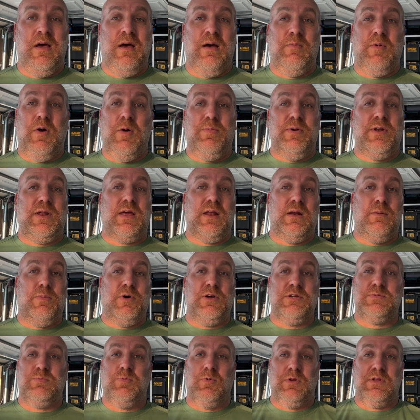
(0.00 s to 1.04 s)
I'm hoping to get a
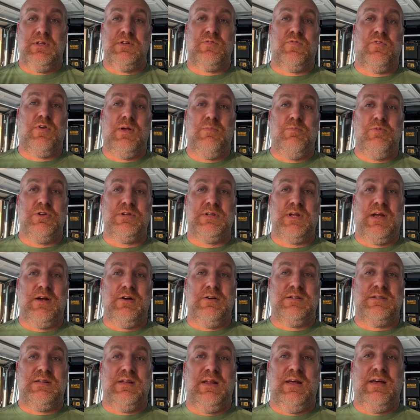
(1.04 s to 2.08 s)
bunch more of this frame put together
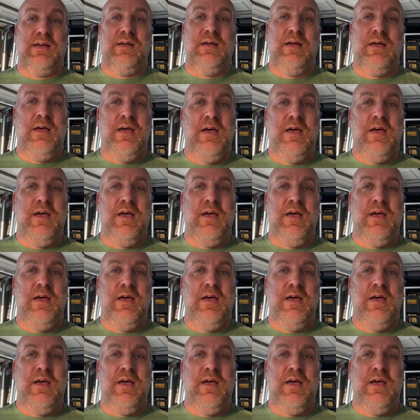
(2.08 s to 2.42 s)
today.